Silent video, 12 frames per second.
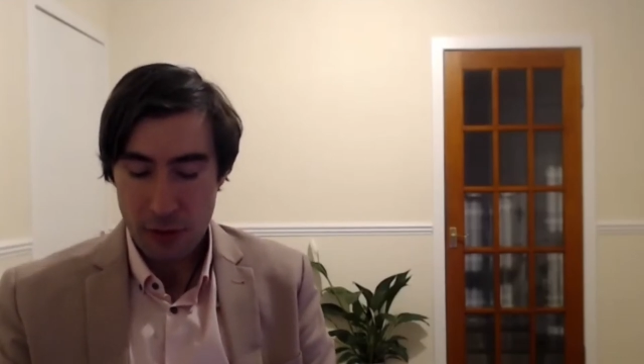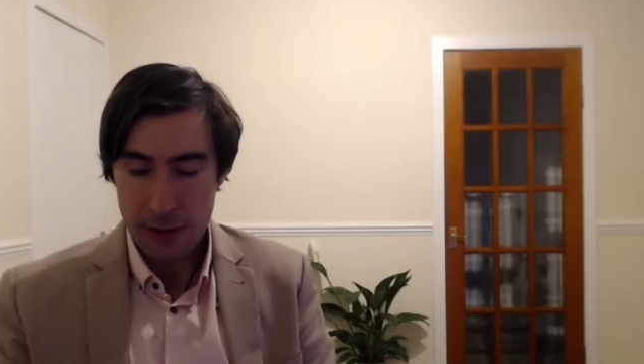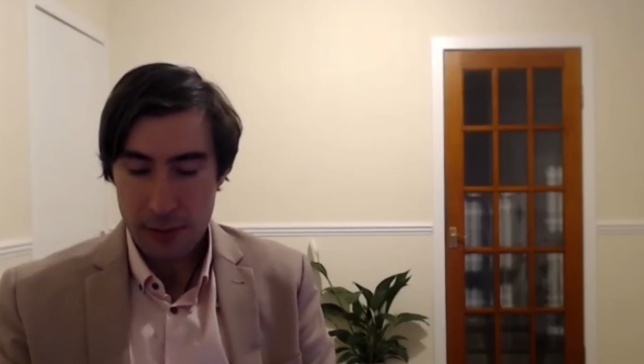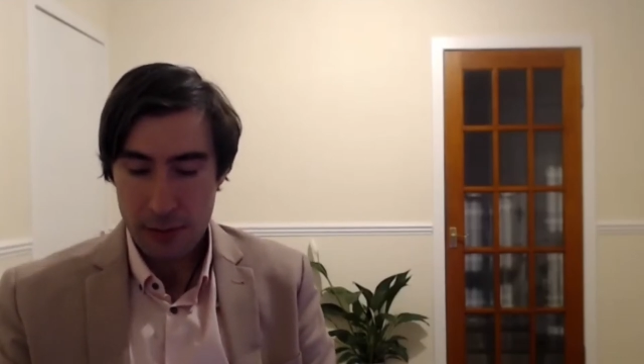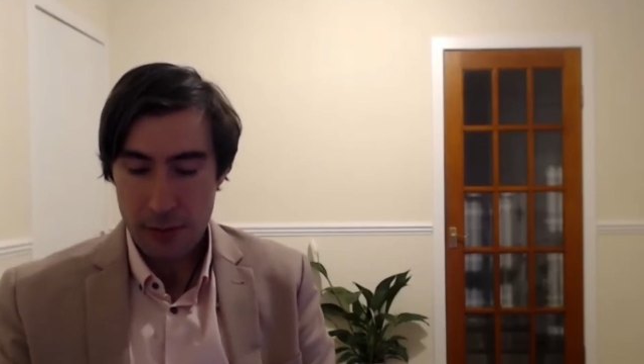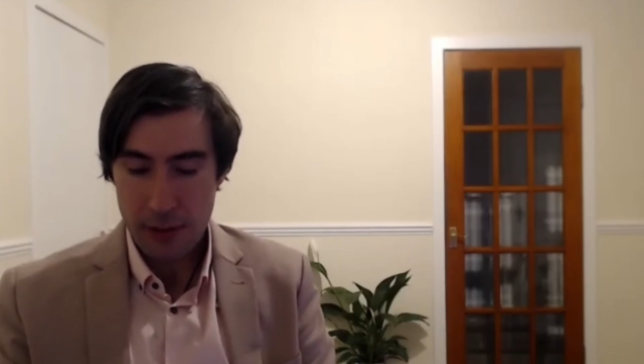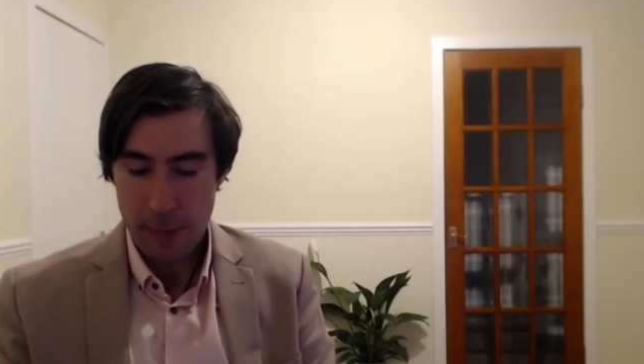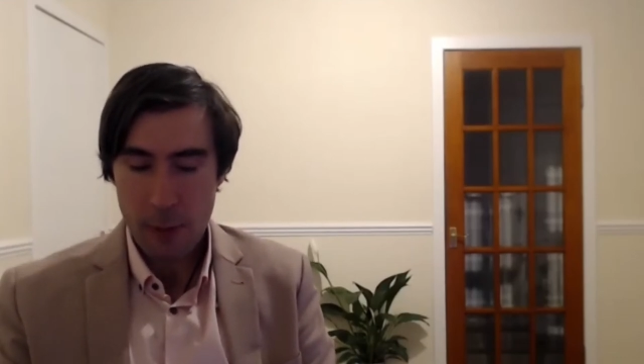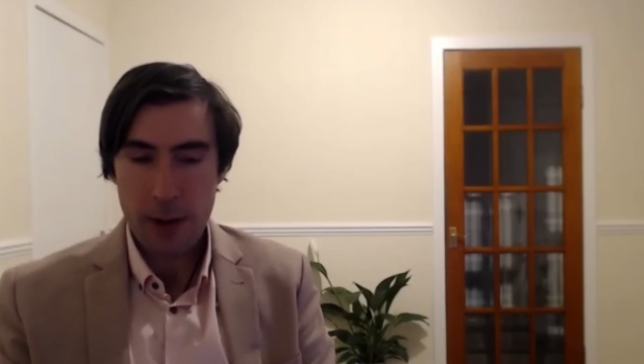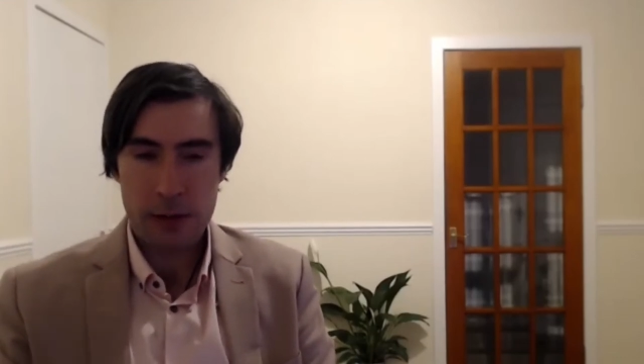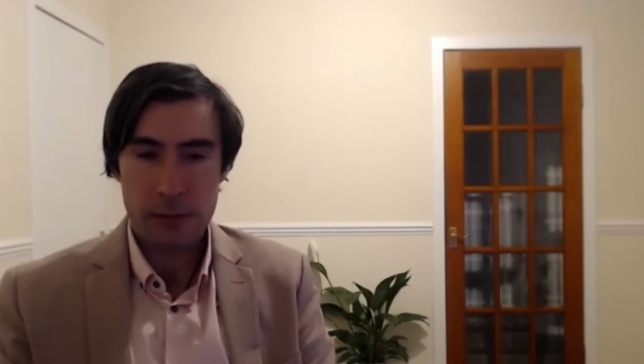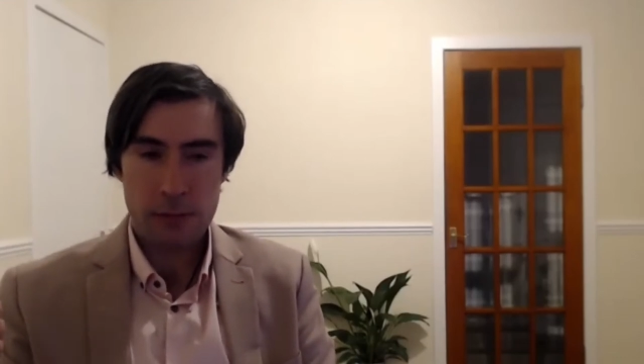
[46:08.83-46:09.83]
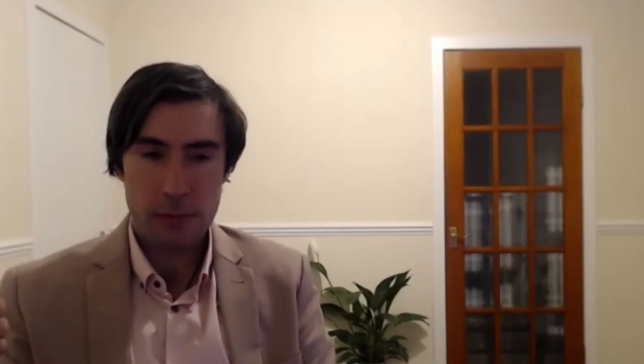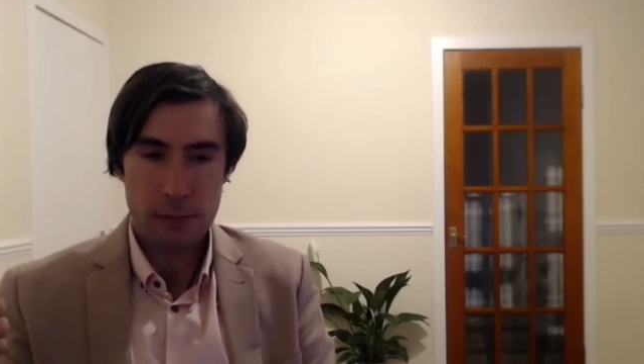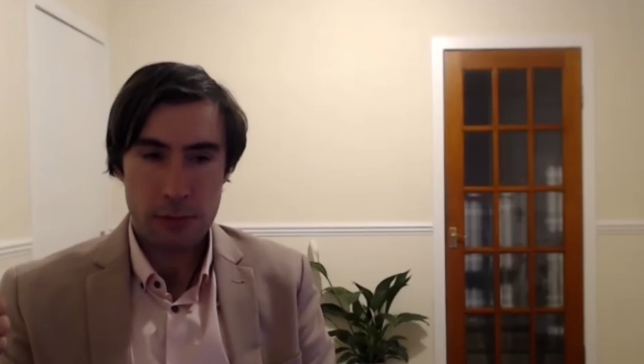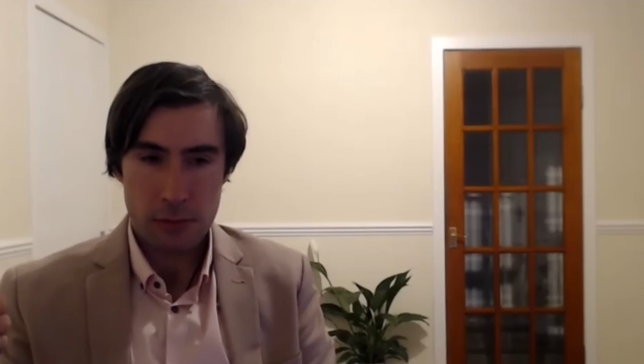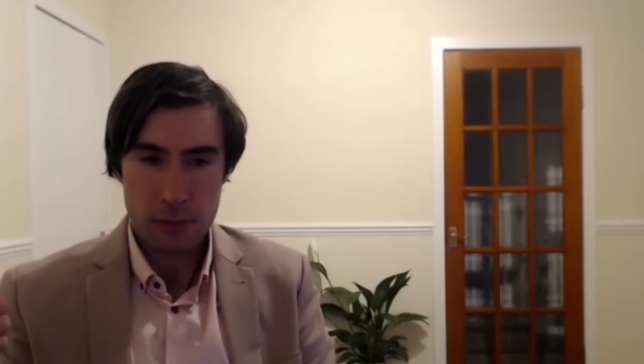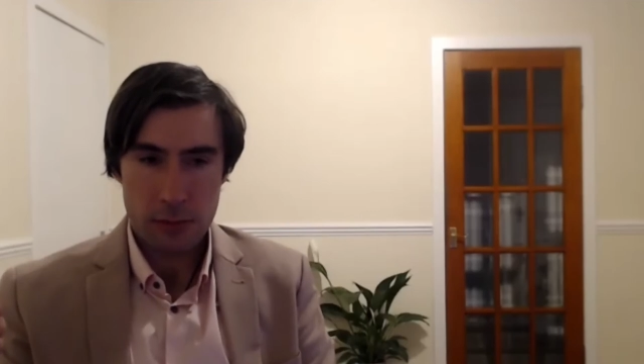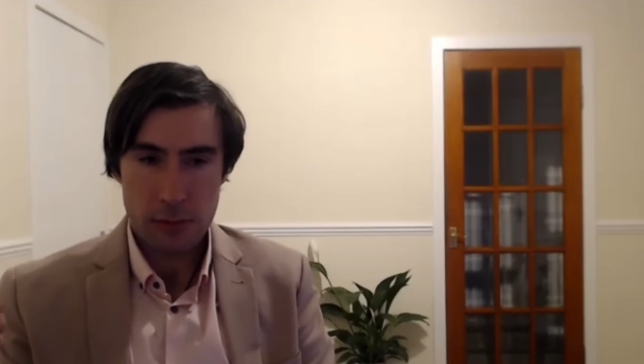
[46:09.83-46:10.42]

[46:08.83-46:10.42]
thinks number one,